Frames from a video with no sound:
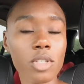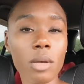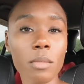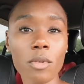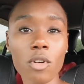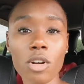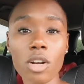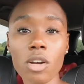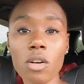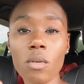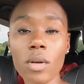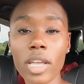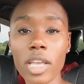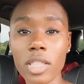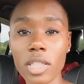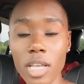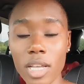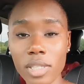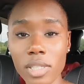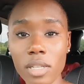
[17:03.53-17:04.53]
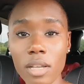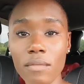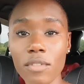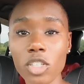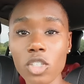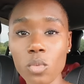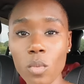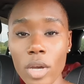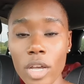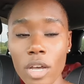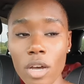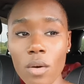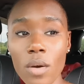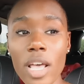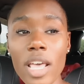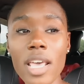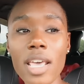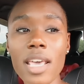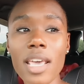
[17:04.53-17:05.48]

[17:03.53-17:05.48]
so I'm going to go and get that stuff as well.